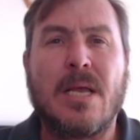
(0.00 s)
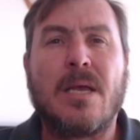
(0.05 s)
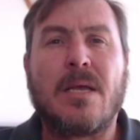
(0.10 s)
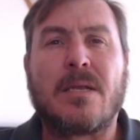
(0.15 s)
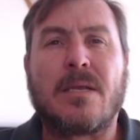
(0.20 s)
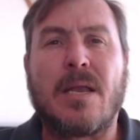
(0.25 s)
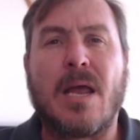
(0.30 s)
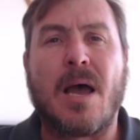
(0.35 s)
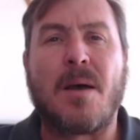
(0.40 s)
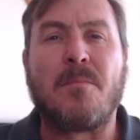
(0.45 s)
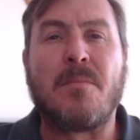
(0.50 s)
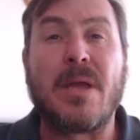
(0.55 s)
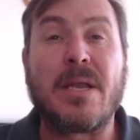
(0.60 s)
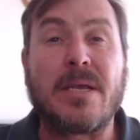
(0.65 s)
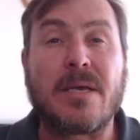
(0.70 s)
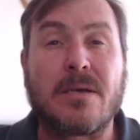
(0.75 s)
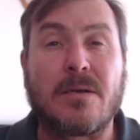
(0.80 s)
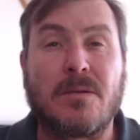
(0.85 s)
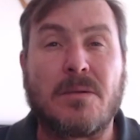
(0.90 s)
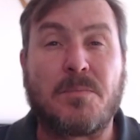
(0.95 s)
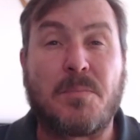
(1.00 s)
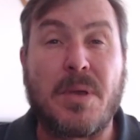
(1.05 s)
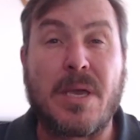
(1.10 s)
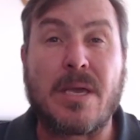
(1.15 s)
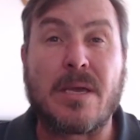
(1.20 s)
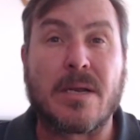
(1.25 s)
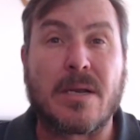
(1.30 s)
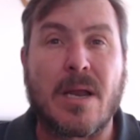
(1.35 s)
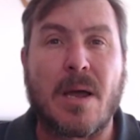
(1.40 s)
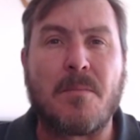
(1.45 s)
Now, medical being
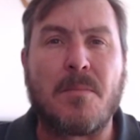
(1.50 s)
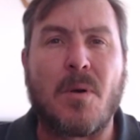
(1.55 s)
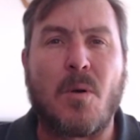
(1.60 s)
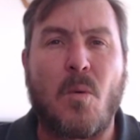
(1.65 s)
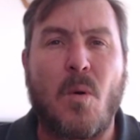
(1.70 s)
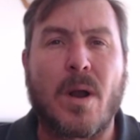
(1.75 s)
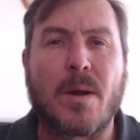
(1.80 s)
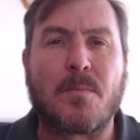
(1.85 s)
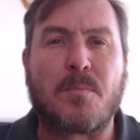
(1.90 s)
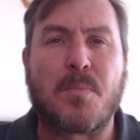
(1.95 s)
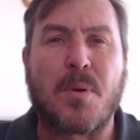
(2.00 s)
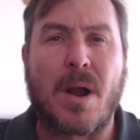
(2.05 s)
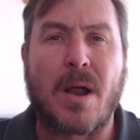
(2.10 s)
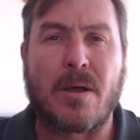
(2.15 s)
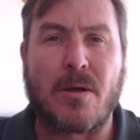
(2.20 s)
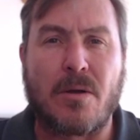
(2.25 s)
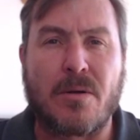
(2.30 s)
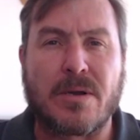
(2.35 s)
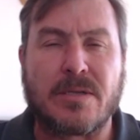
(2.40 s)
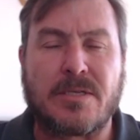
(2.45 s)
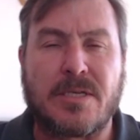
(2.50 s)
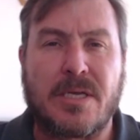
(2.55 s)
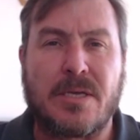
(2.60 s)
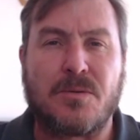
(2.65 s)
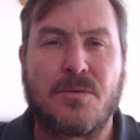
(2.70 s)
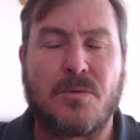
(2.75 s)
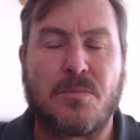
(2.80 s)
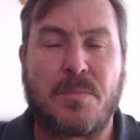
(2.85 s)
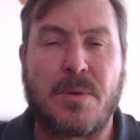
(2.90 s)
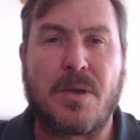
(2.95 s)
a number one priority,
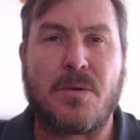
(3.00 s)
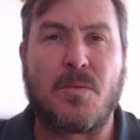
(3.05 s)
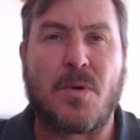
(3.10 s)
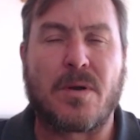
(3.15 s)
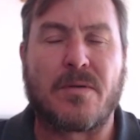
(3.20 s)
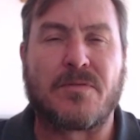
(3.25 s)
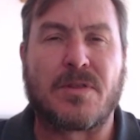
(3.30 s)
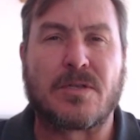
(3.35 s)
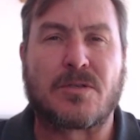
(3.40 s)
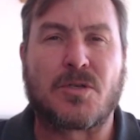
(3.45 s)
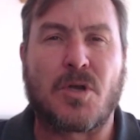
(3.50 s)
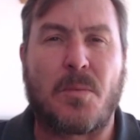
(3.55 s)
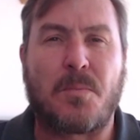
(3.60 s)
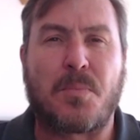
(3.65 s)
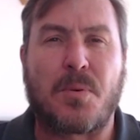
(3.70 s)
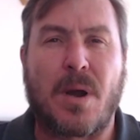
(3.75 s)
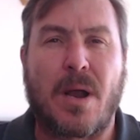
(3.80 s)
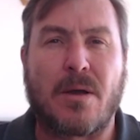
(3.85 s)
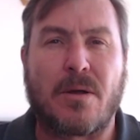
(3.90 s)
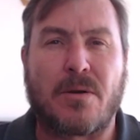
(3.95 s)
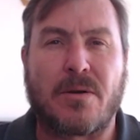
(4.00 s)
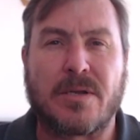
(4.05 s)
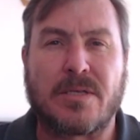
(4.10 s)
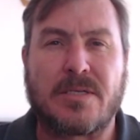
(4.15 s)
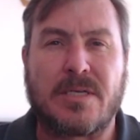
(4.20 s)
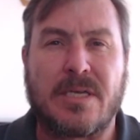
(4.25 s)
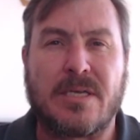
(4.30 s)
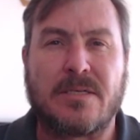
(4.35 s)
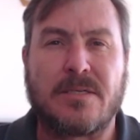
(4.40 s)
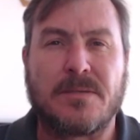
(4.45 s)
or being one of the top
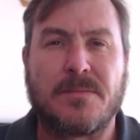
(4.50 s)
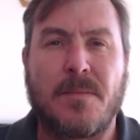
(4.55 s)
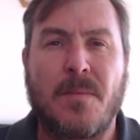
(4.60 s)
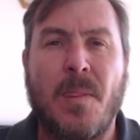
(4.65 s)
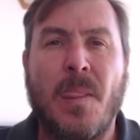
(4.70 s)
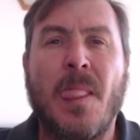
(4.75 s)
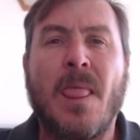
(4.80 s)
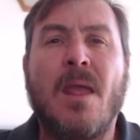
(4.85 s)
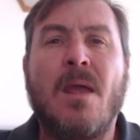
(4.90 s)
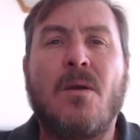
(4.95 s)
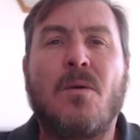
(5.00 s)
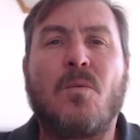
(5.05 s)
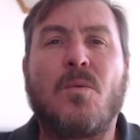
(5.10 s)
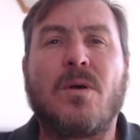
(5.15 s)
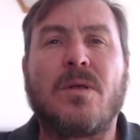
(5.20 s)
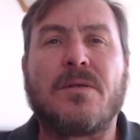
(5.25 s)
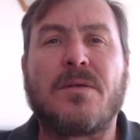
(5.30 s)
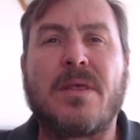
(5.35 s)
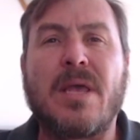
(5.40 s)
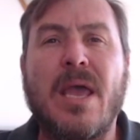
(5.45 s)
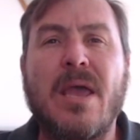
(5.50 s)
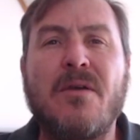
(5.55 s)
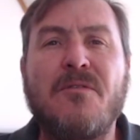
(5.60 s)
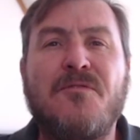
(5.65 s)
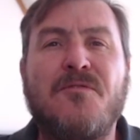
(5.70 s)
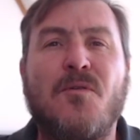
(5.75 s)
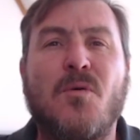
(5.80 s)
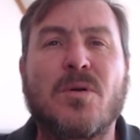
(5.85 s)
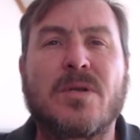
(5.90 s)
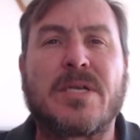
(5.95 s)
priorities, will
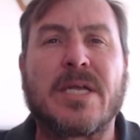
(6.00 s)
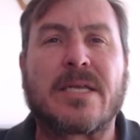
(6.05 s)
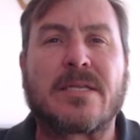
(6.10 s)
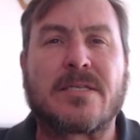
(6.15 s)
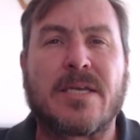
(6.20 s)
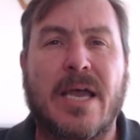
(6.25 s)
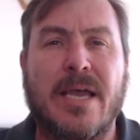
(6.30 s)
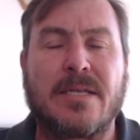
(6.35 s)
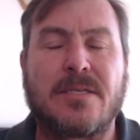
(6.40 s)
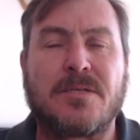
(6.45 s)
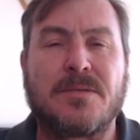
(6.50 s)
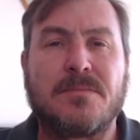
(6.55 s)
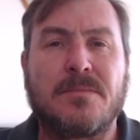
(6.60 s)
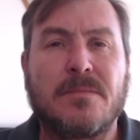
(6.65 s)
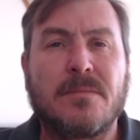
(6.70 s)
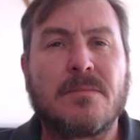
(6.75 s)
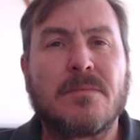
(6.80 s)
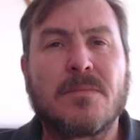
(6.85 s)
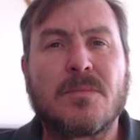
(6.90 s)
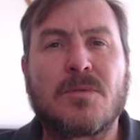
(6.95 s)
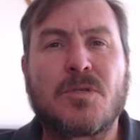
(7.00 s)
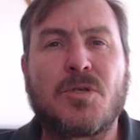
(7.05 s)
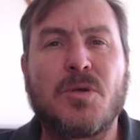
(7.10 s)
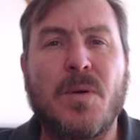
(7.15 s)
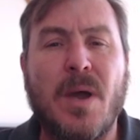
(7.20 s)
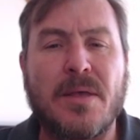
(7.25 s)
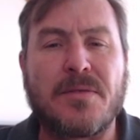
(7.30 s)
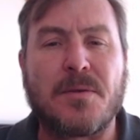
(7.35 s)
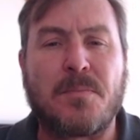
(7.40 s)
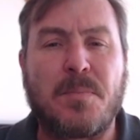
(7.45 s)
therefore dictate to
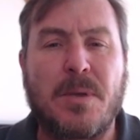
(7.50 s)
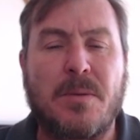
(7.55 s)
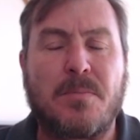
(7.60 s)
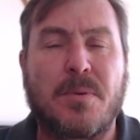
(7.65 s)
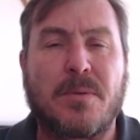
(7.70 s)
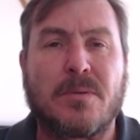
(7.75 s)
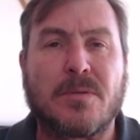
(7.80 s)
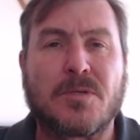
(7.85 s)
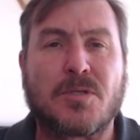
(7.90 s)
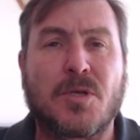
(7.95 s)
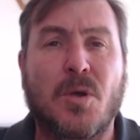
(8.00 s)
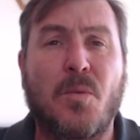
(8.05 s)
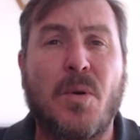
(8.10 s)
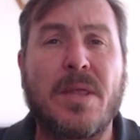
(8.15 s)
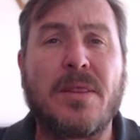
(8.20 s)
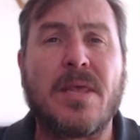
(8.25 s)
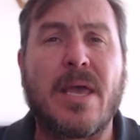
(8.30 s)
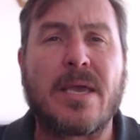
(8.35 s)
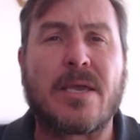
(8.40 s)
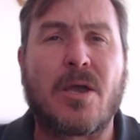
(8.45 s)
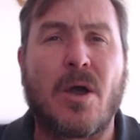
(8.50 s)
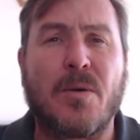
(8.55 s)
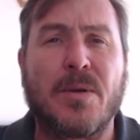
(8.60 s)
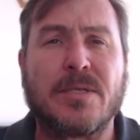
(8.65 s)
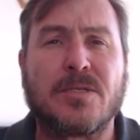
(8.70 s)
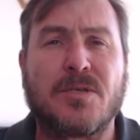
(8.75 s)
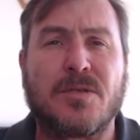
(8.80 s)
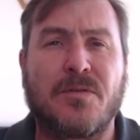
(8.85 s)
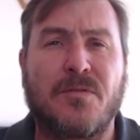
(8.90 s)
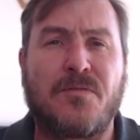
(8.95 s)
other people. So when they go
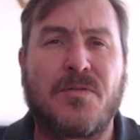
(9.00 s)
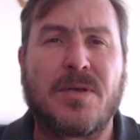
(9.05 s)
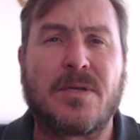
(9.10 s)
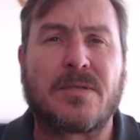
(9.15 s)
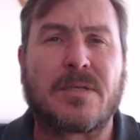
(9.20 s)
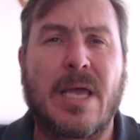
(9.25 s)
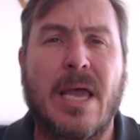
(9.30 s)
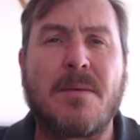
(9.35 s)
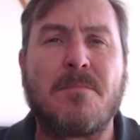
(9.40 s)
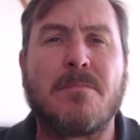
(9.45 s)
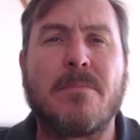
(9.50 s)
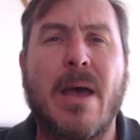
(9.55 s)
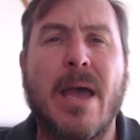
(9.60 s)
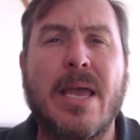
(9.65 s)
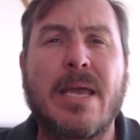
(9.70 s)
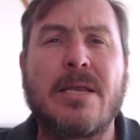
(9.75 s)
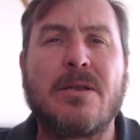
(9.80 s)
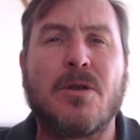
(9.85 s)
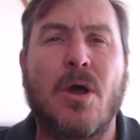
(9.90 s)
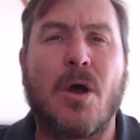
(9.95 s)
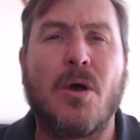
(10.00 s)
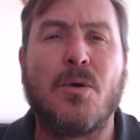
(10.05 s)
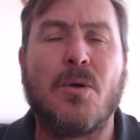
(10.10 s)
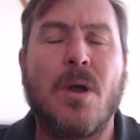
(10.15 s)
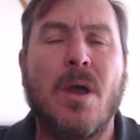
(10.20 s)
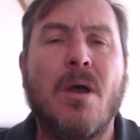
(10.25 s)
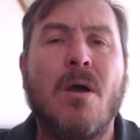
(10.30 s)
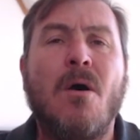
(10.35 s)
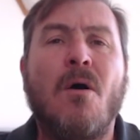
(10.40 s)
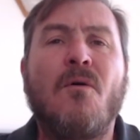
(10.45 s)
into the field, they may know,
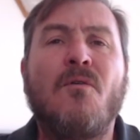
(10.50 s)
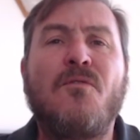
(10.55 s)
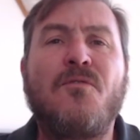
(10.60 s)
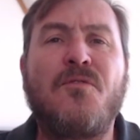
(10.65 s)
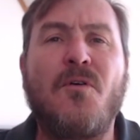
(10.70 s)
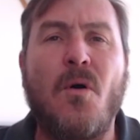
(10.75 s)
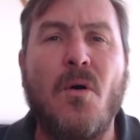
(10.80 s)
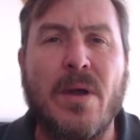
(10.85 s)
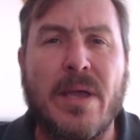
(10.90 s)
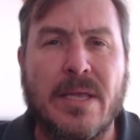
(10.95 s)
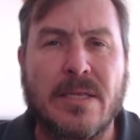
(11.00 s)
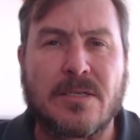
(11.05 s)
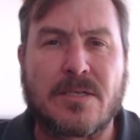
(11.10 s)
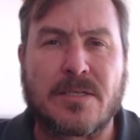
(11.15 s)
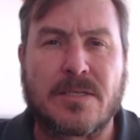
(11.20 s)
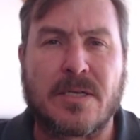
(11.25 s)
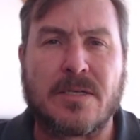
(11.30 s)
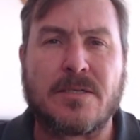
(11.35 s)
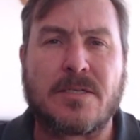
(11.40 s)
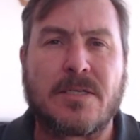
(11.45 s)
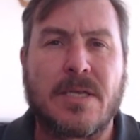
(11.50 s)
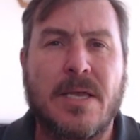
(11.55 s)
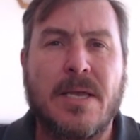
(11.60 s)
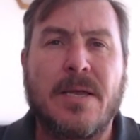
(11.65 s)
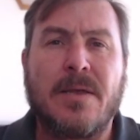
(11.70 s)
for instance,